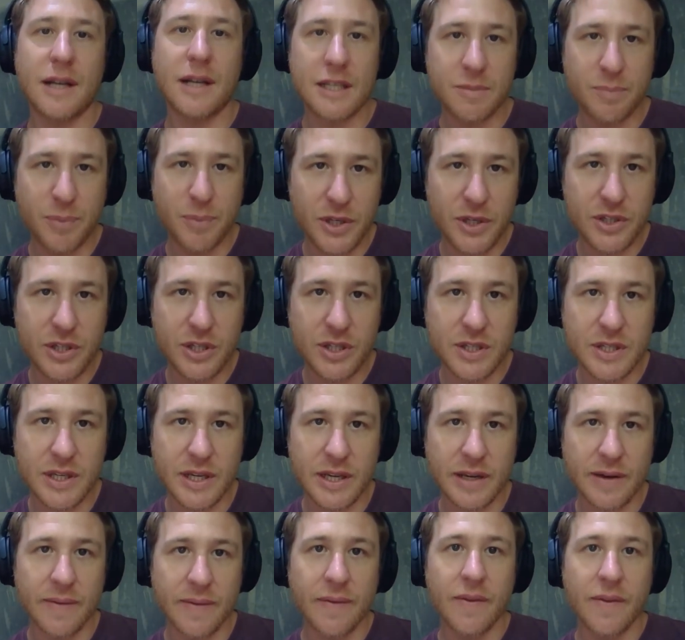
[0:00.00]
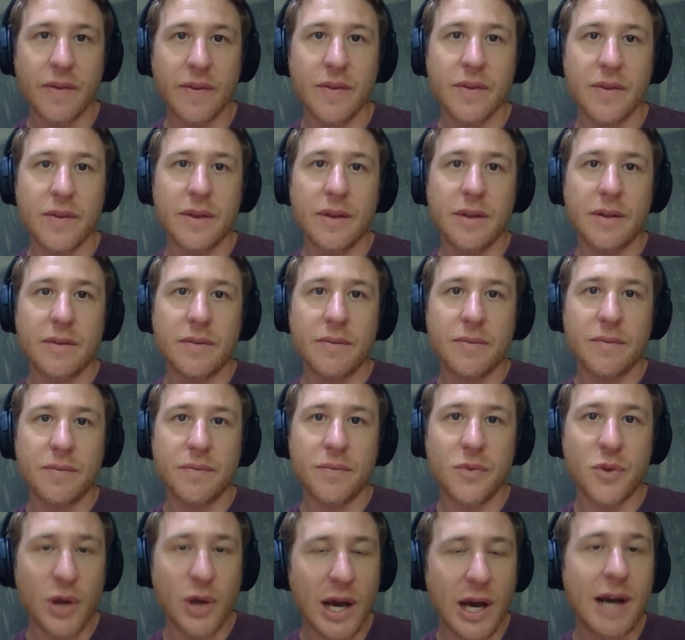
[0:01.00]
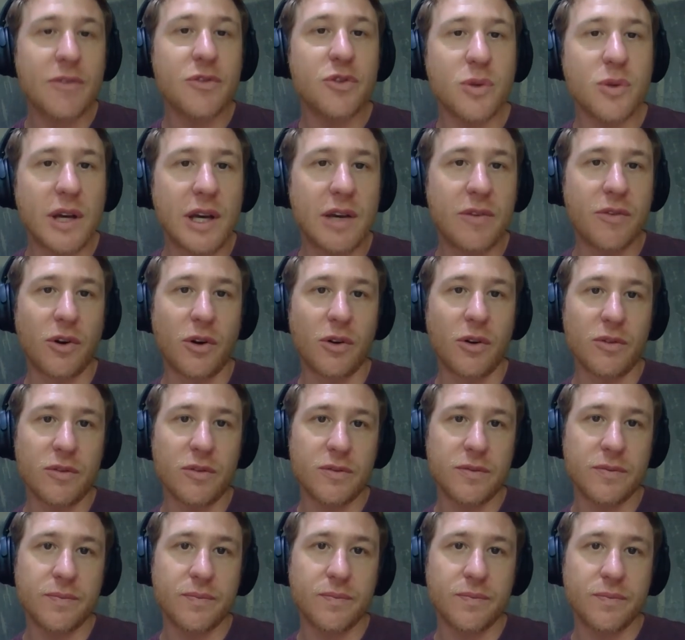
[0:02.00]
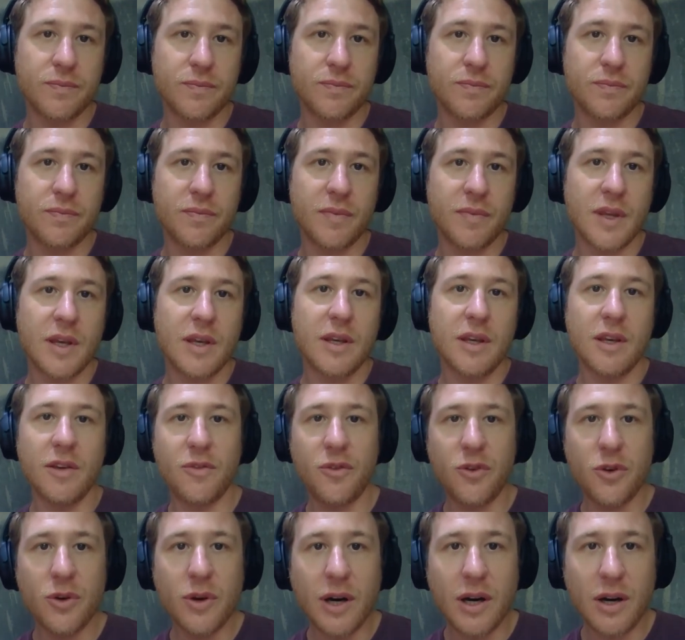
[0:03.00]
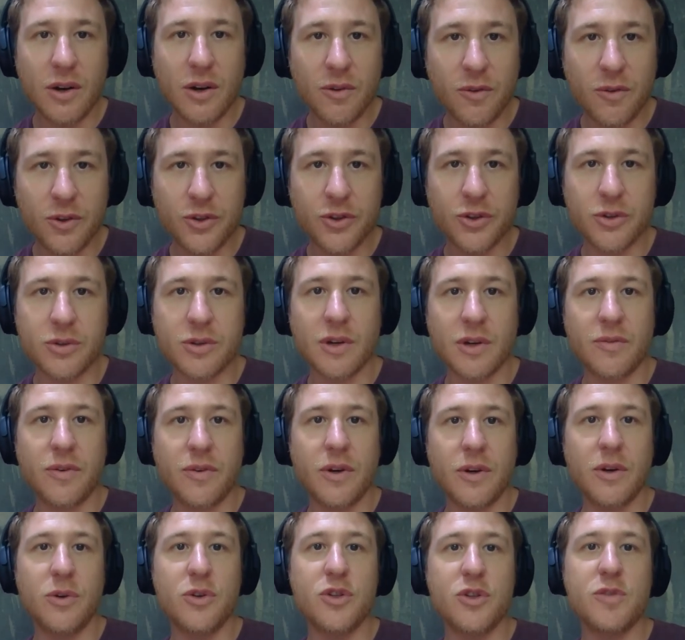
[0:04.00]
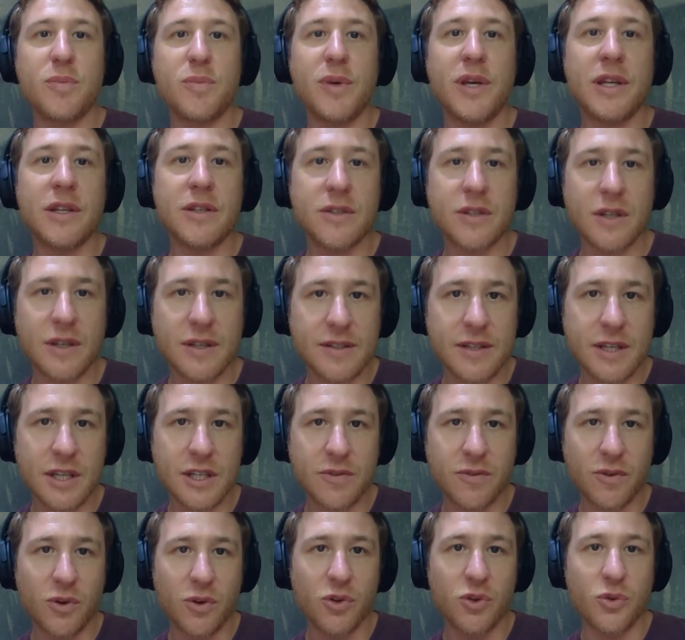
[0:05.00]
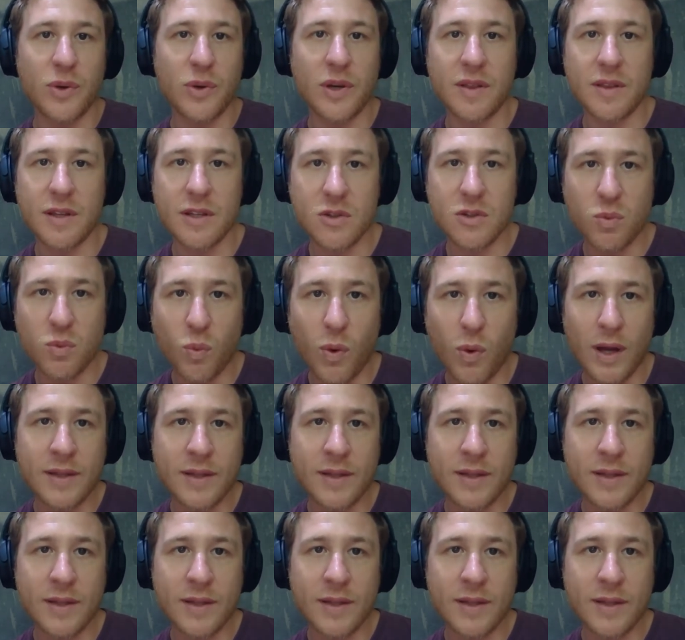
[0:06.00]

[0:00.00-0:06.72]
Pete just said, you have to evolve. If you are a photographer who's been successful doing this one